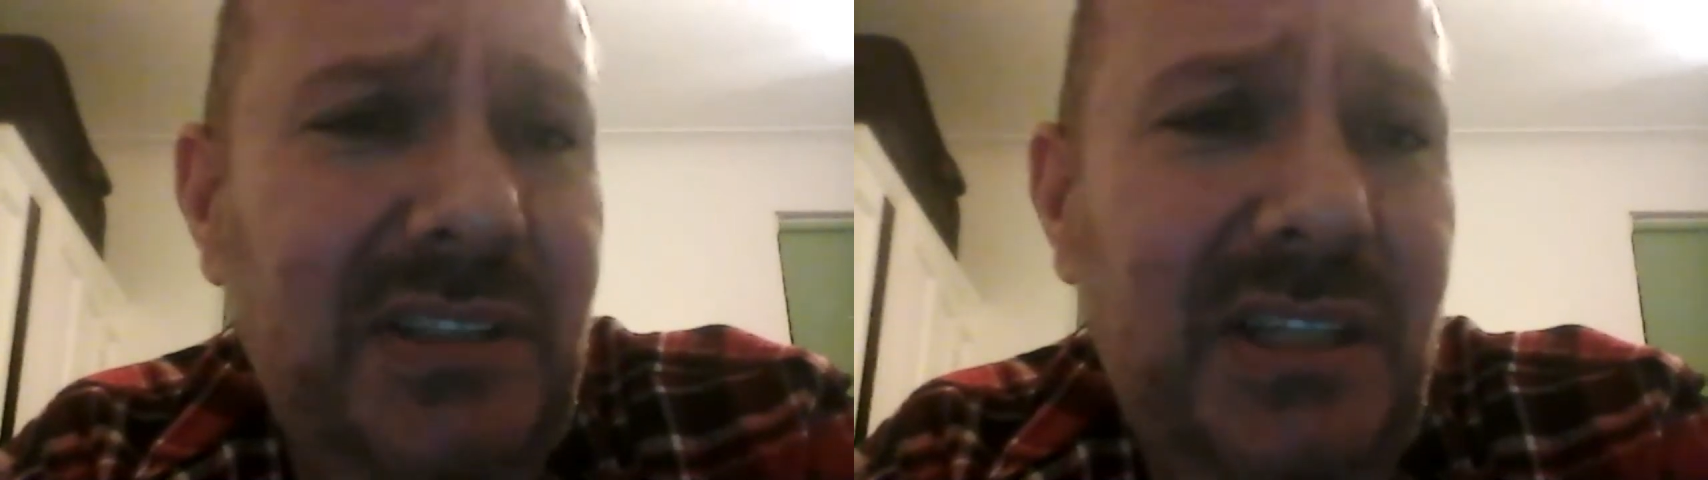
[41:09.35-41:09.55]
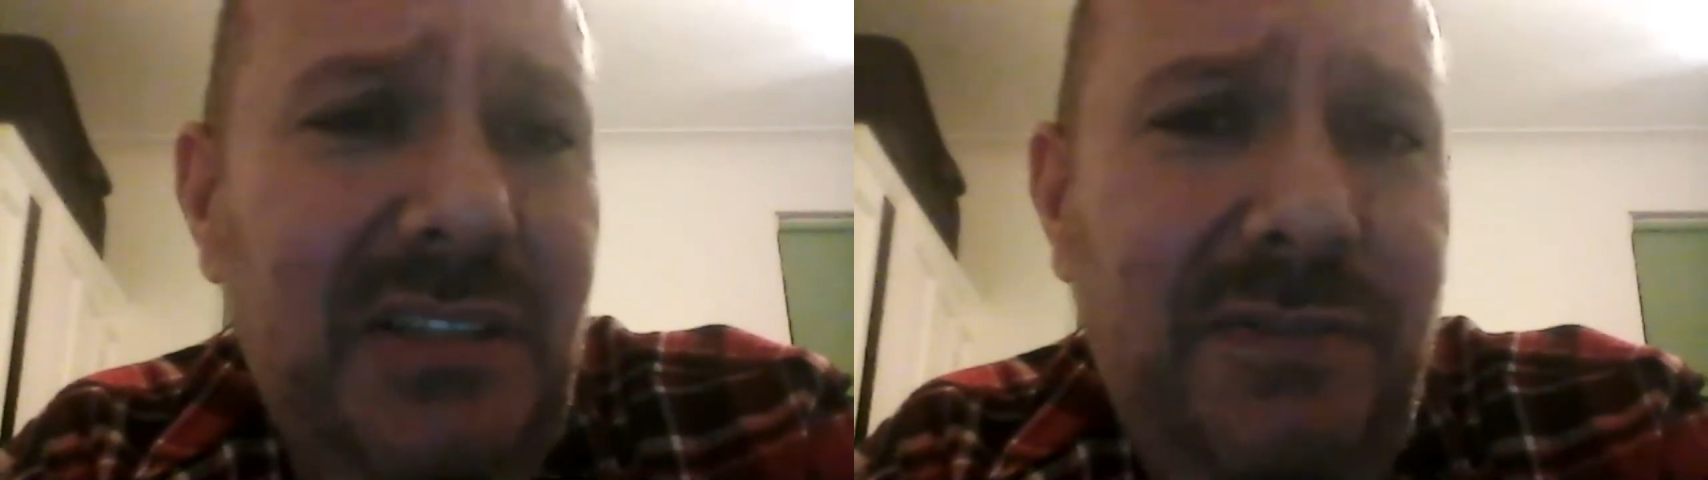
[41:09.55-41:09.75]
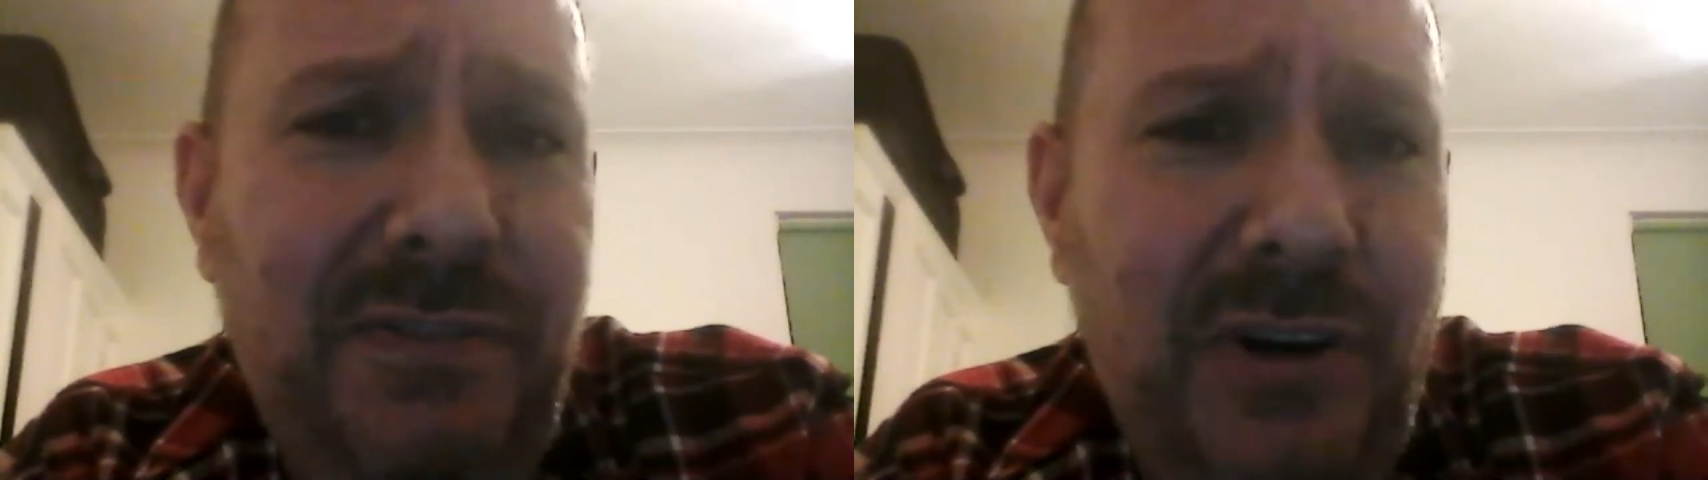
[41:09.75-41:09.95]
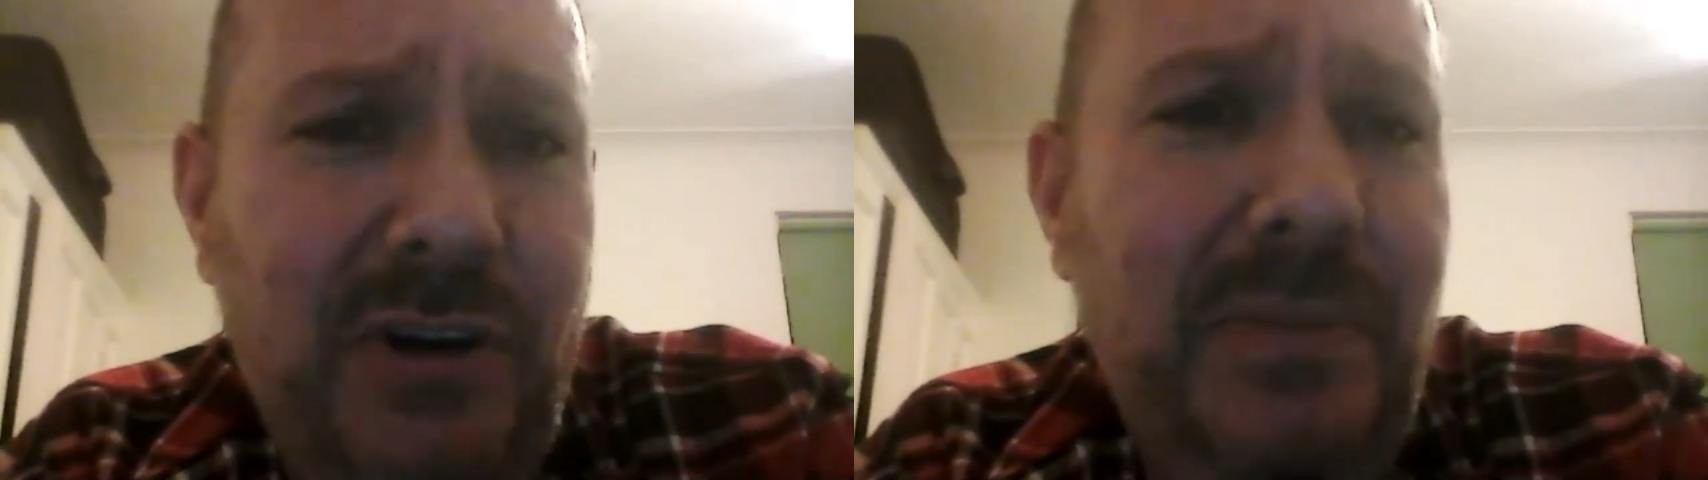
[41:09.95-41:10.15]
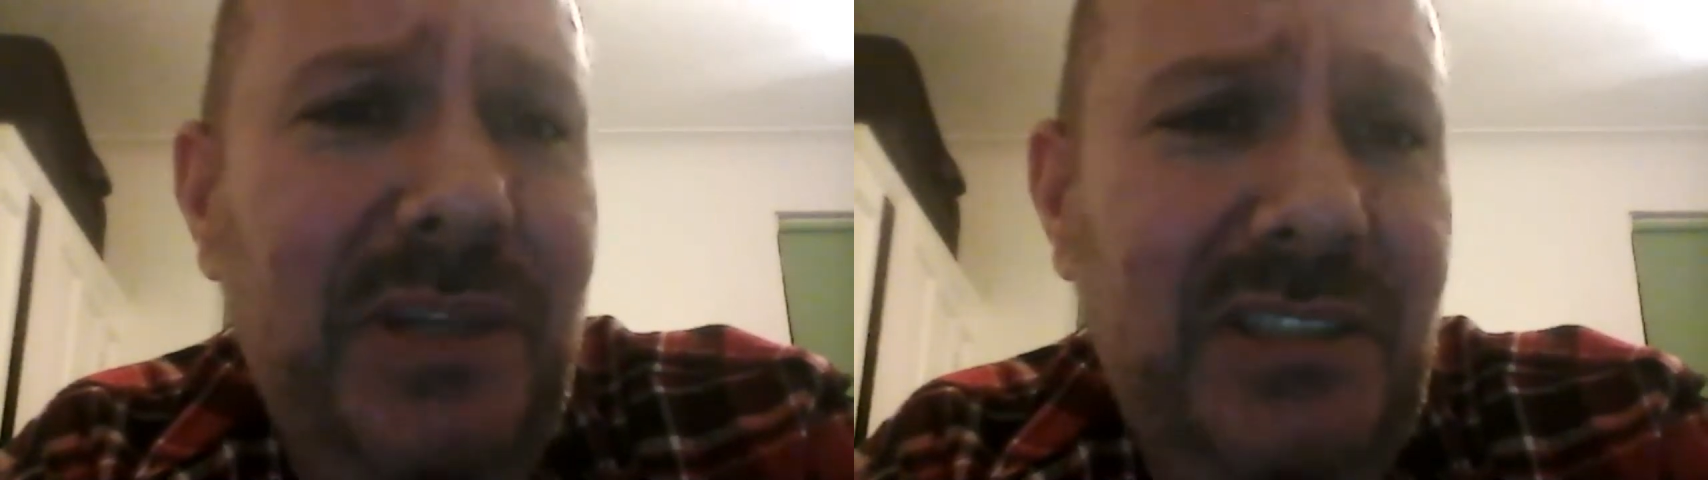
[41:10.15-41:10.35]
is it's
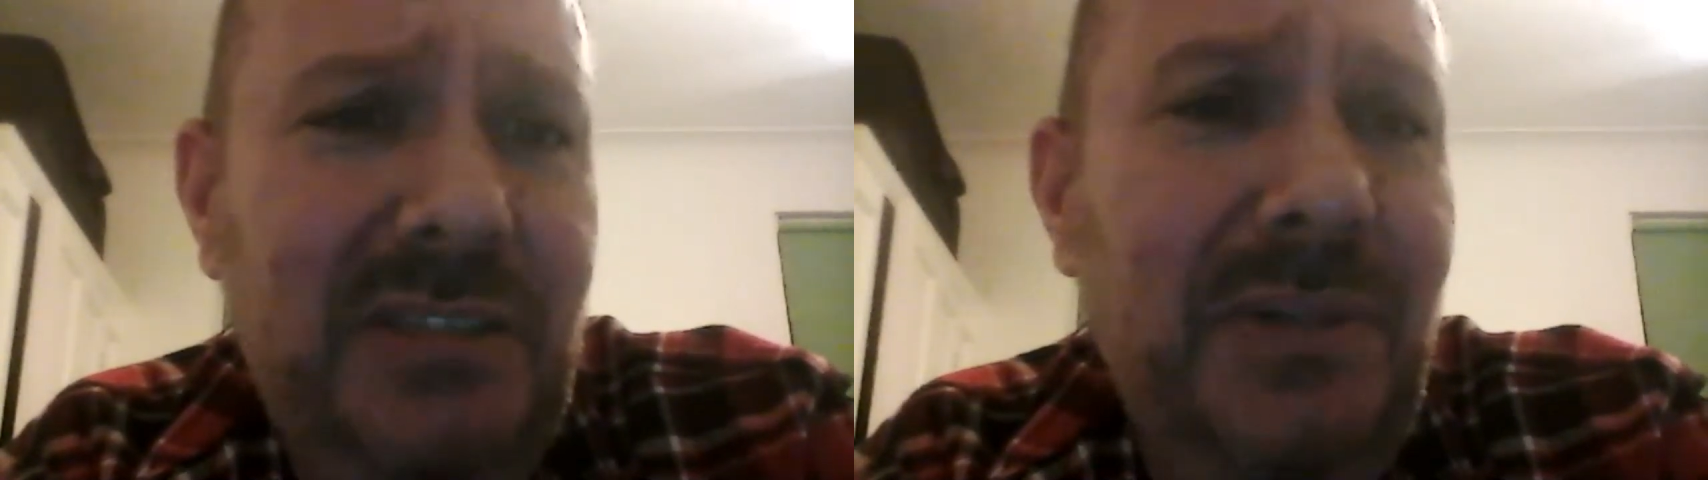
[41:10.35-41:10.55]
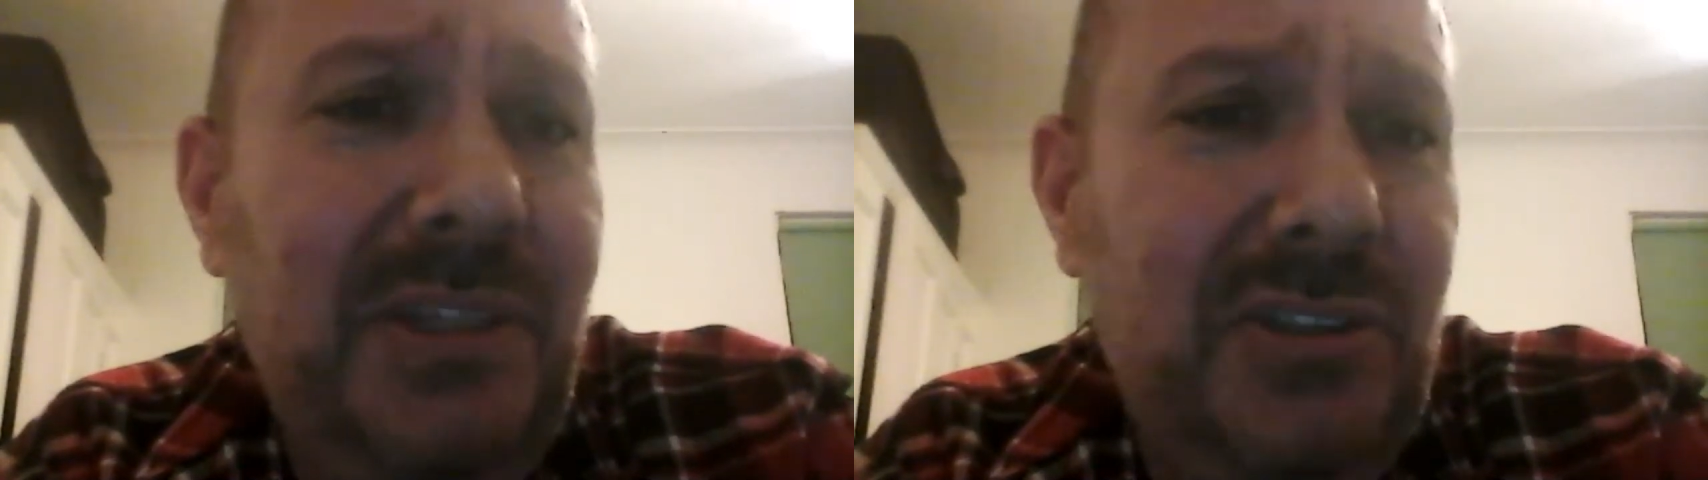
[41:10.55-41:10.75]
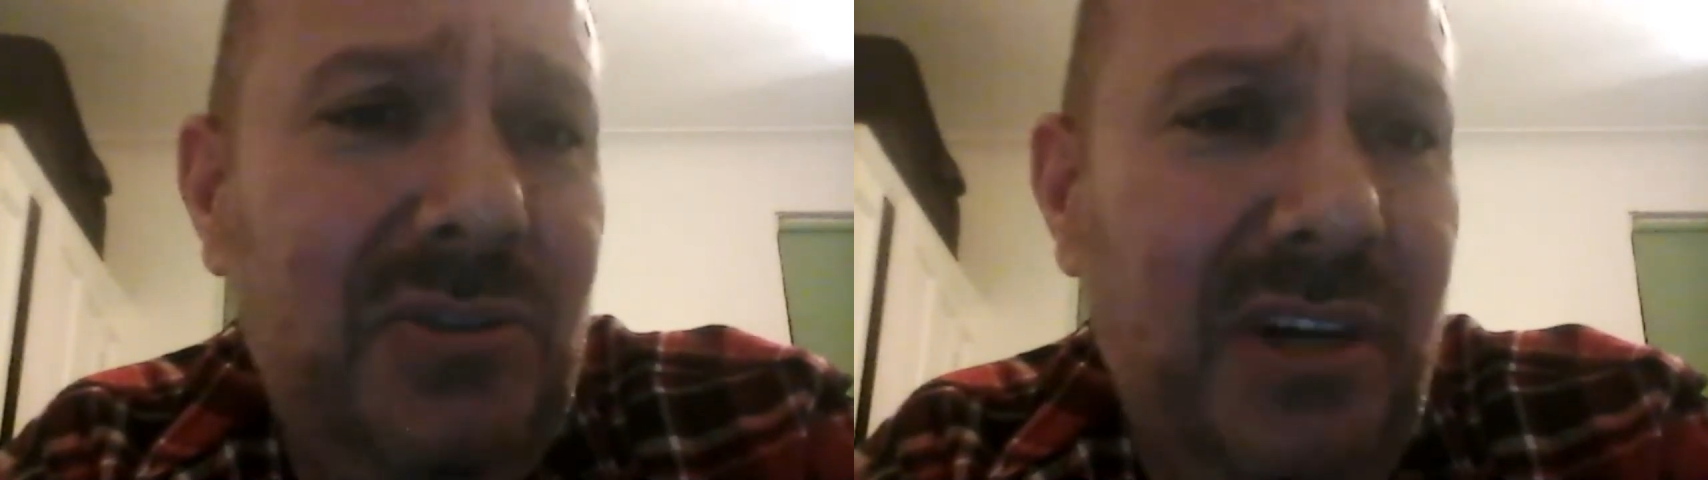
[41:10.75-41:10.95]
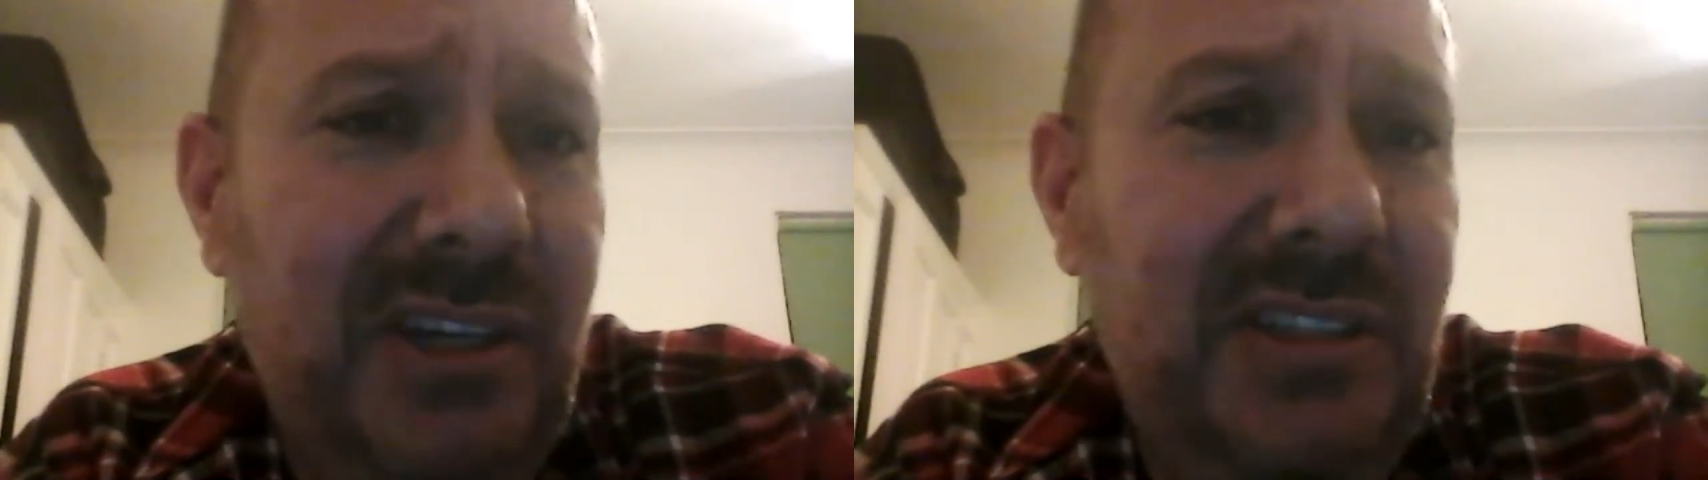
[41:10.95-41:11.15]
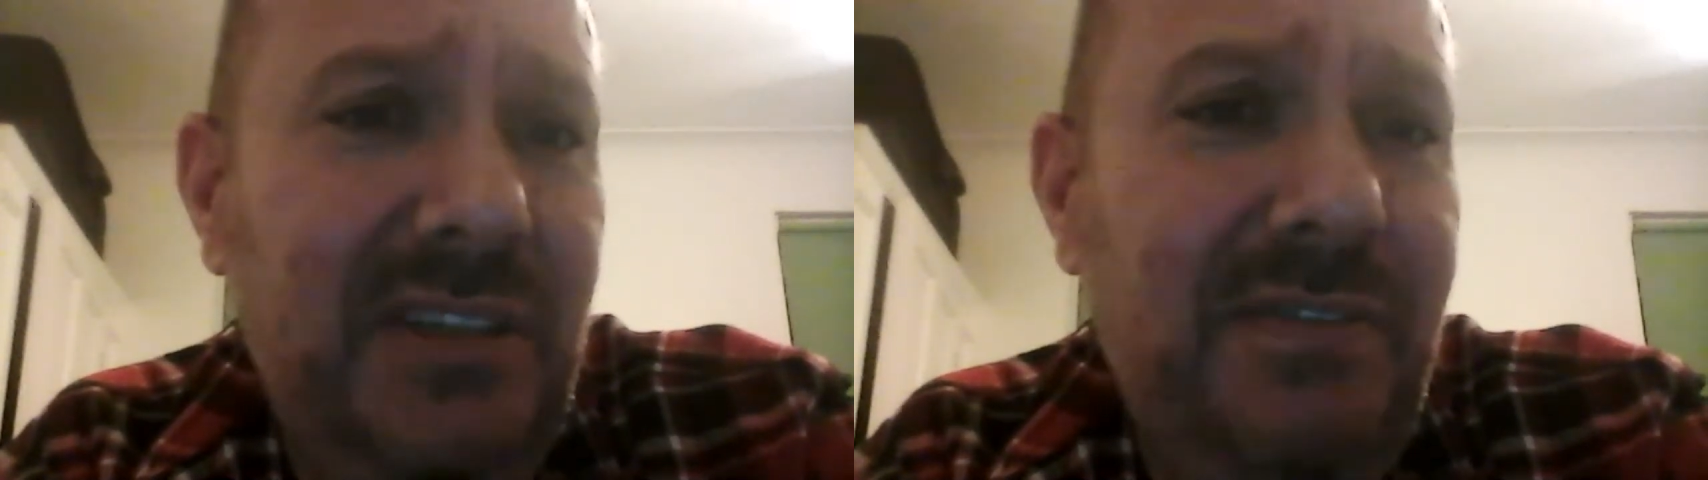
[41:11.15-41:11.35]
far better to be
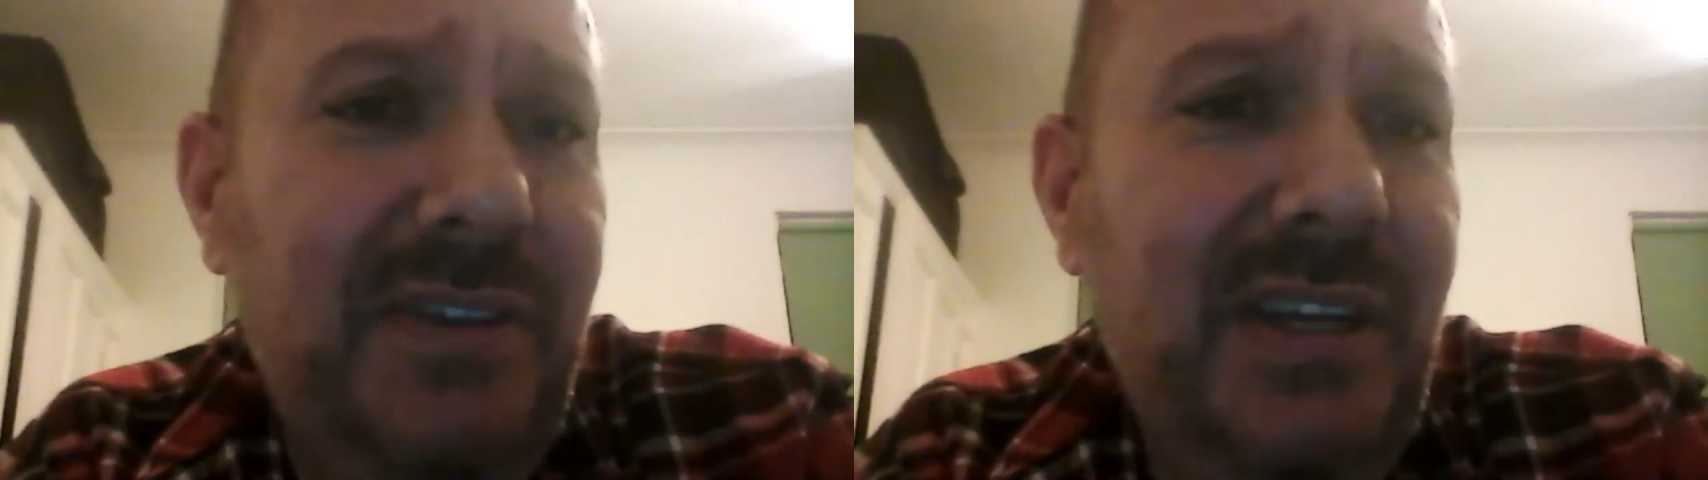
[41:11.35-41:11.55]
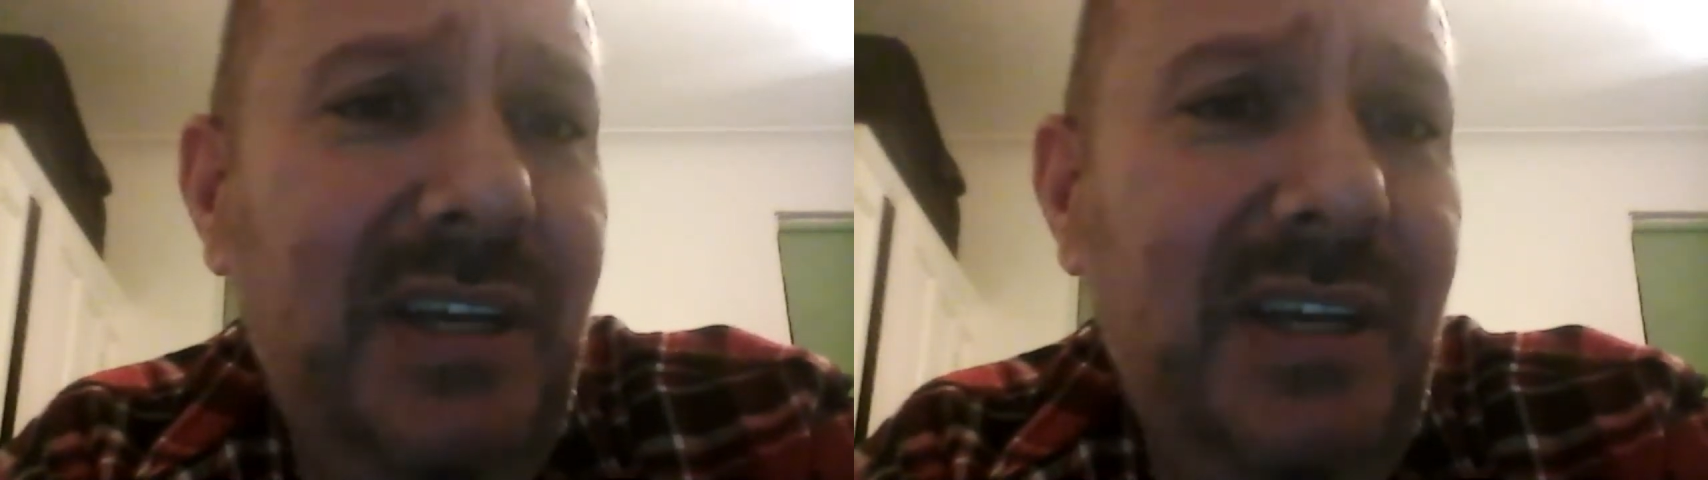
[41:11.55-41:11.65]
constructive